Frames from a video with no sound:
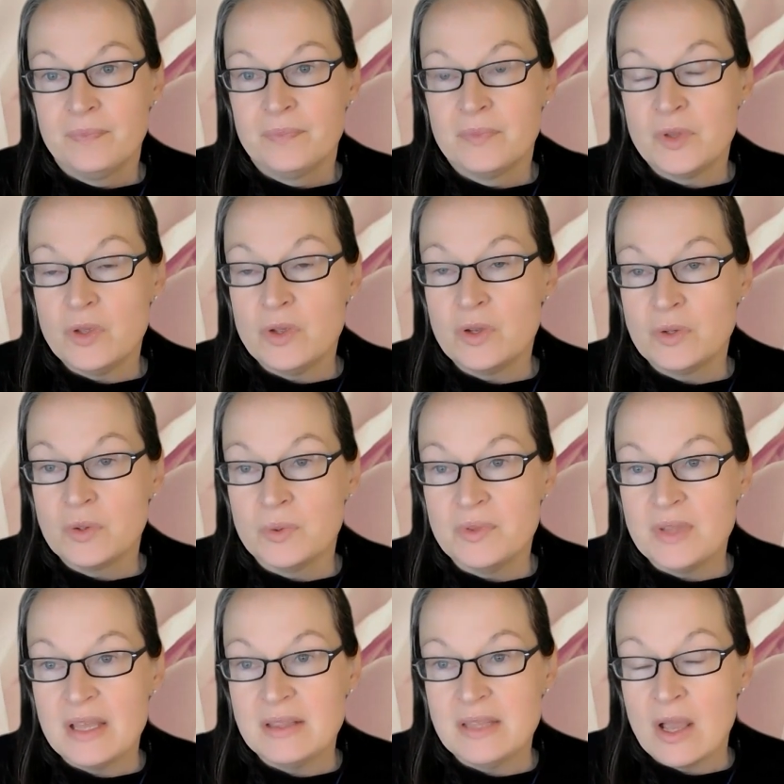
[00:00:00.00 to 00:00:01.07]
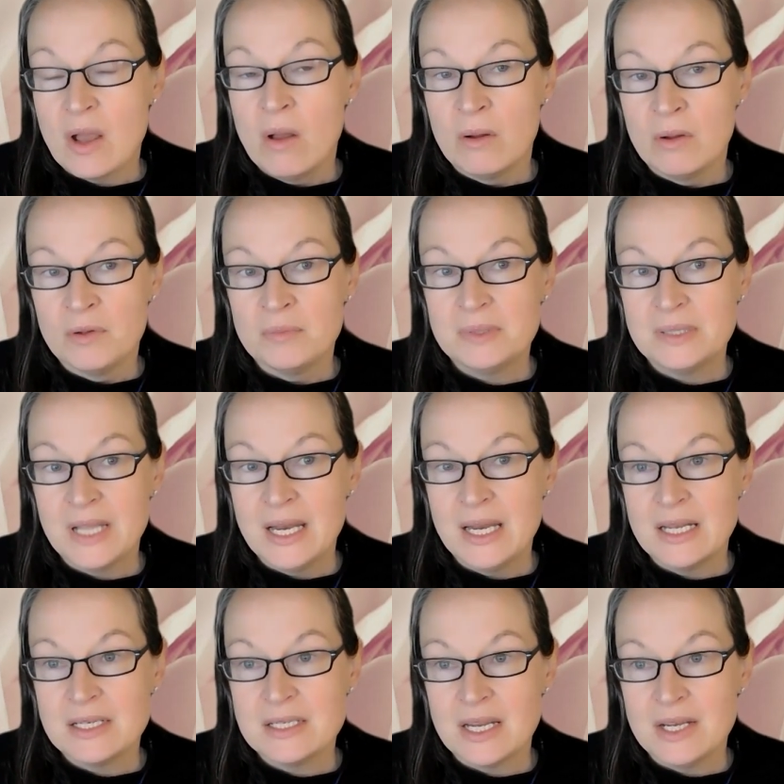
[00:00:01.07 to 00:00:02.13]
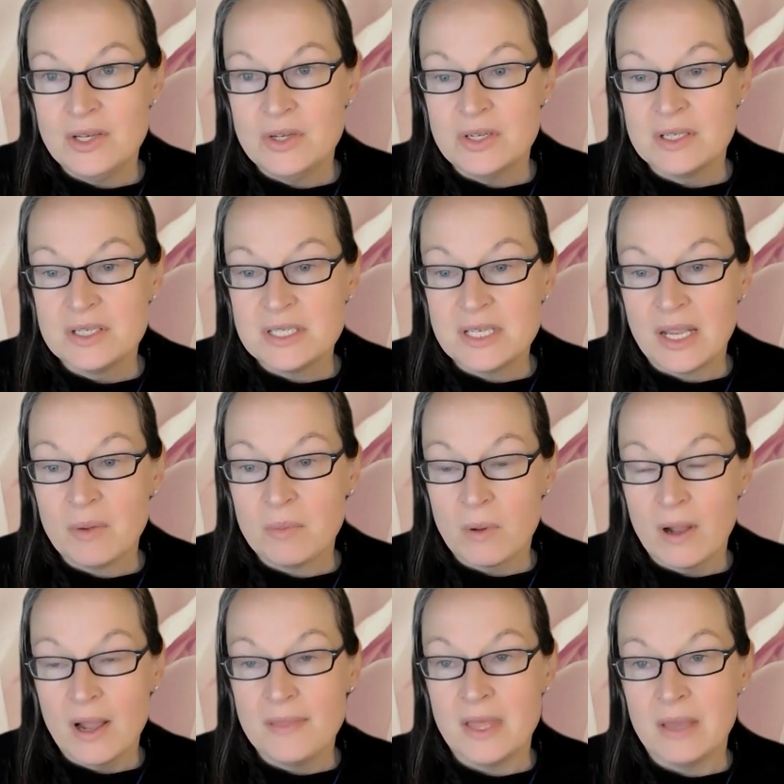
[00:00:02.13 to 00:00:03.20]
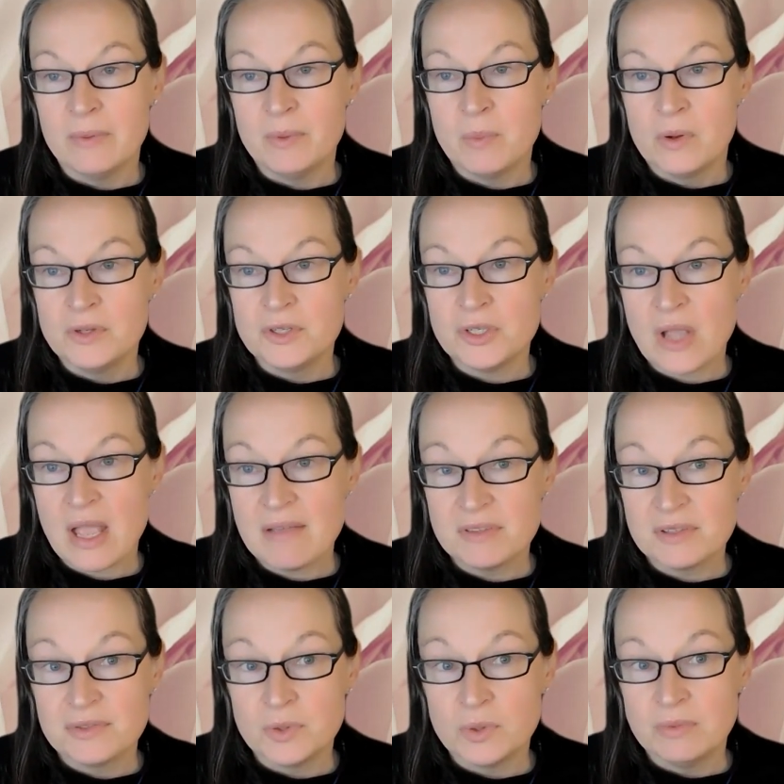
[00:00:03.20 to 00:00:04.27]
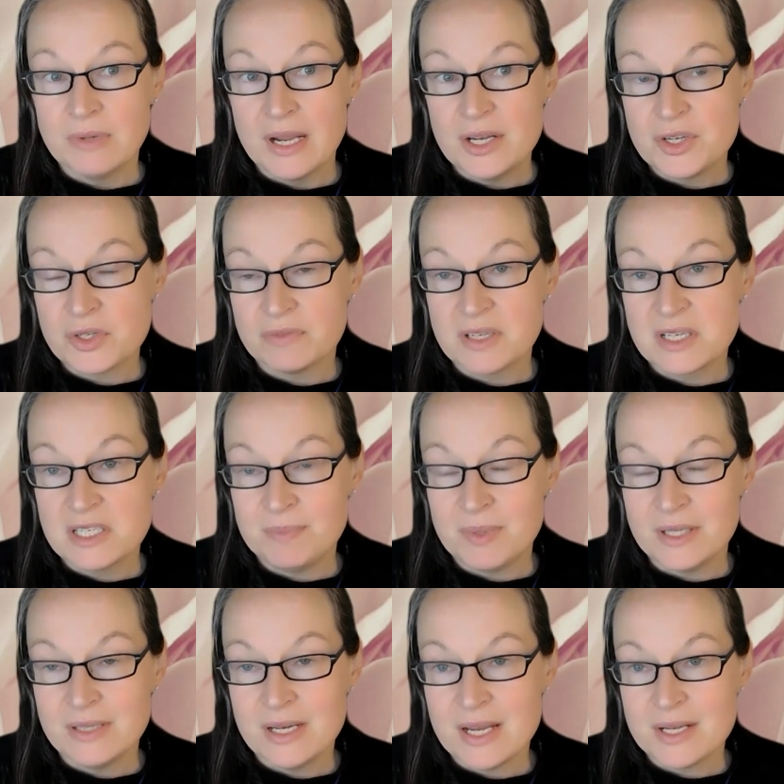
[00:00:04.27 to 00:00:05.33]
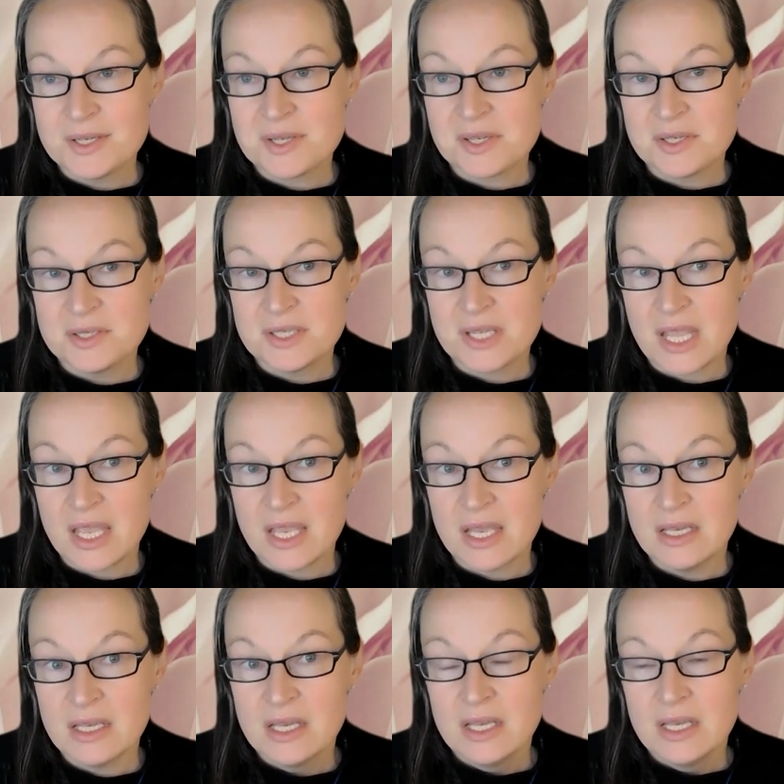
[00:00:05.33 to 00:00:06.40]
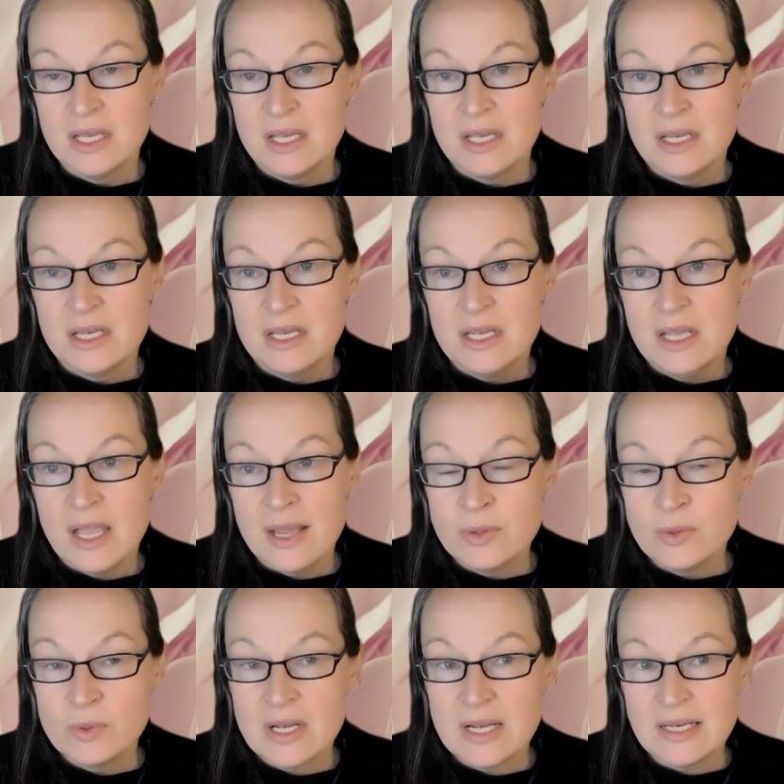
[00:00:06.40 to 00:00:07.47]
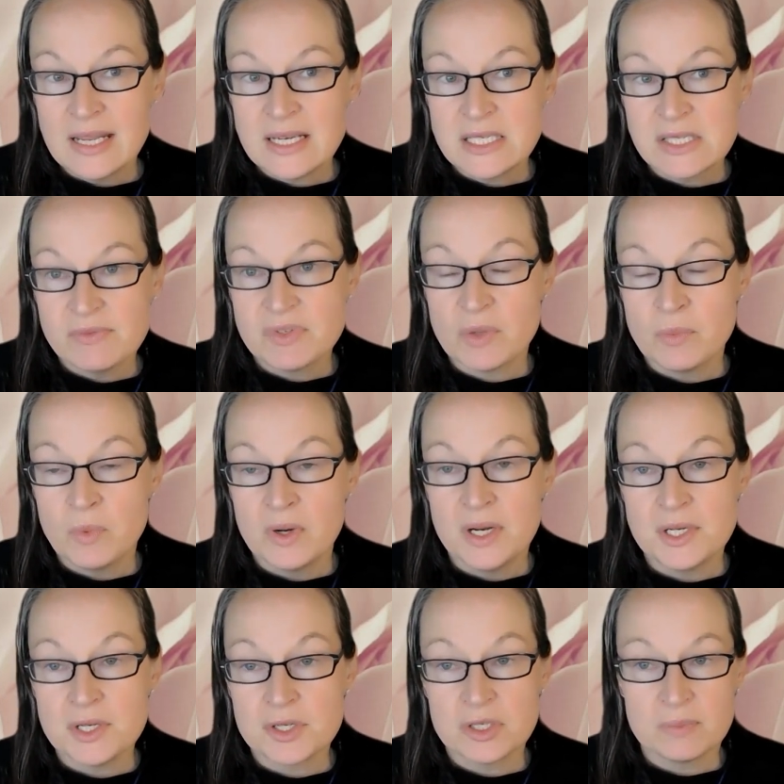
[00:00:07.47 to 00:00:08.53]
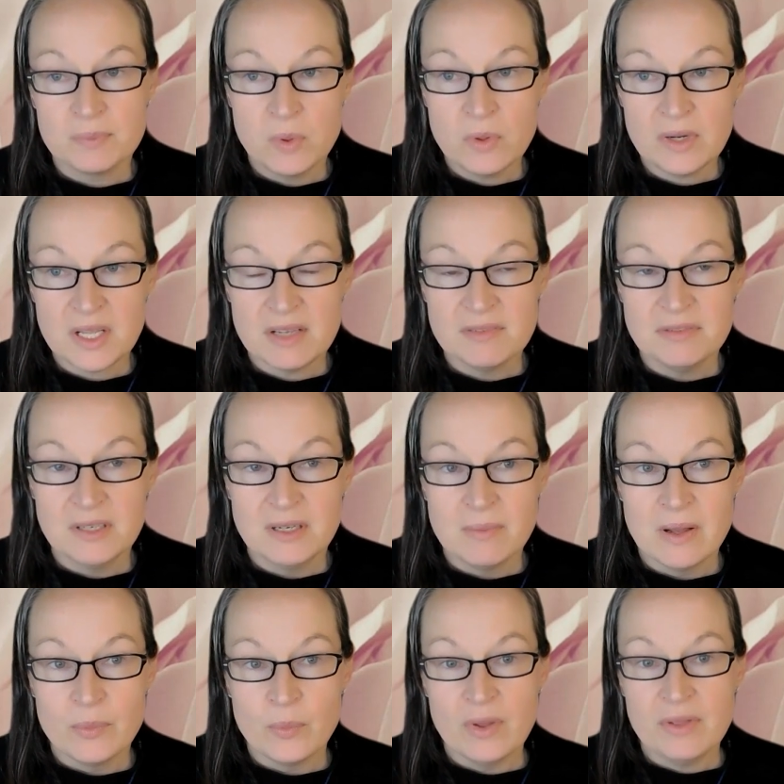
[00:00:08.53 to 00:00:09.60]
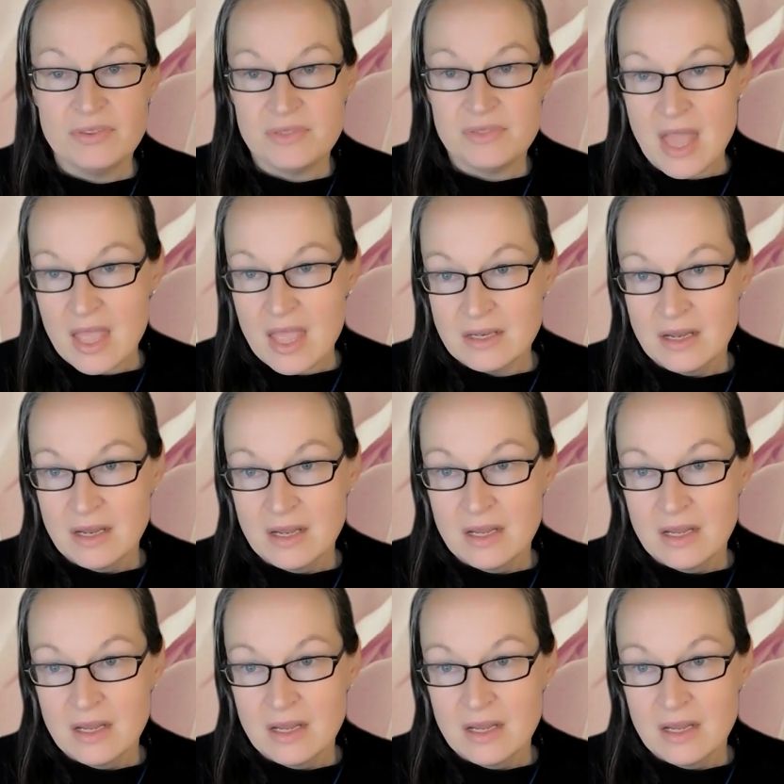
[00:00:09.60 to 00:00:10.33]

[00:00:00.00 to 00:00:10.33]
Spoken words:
You could call that their home planet, and you can see why they would want to have the full range of experiences here. And all collectives are wanting to support everyone with that.